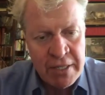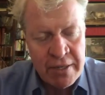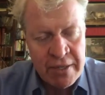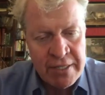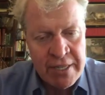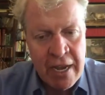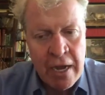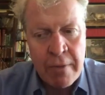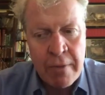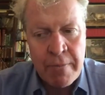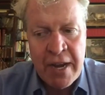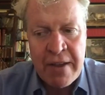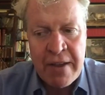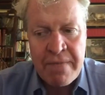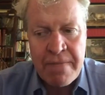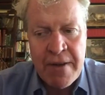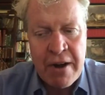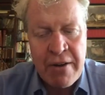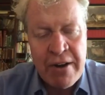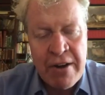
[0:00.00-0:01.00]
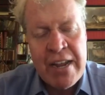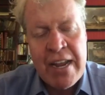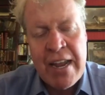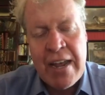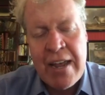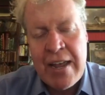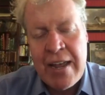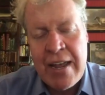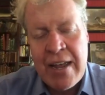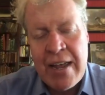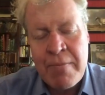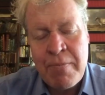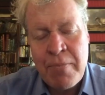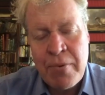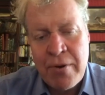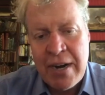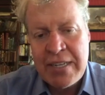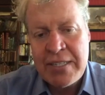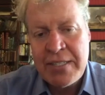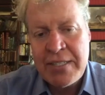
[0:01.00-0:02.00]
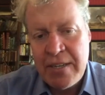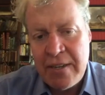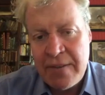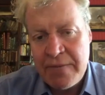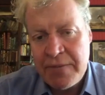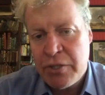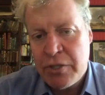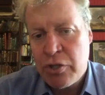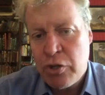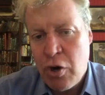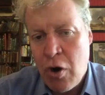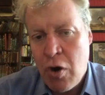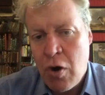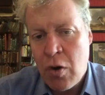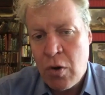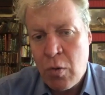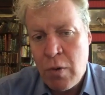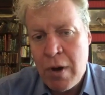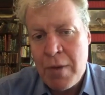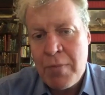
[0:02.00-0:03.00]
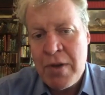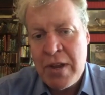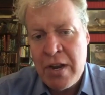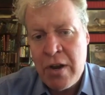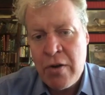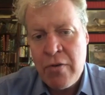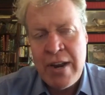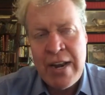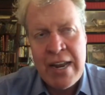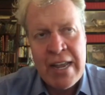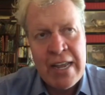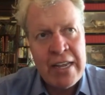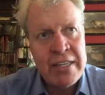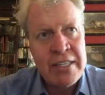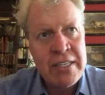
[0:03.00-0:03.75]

is how many very impressive, strong women are in it.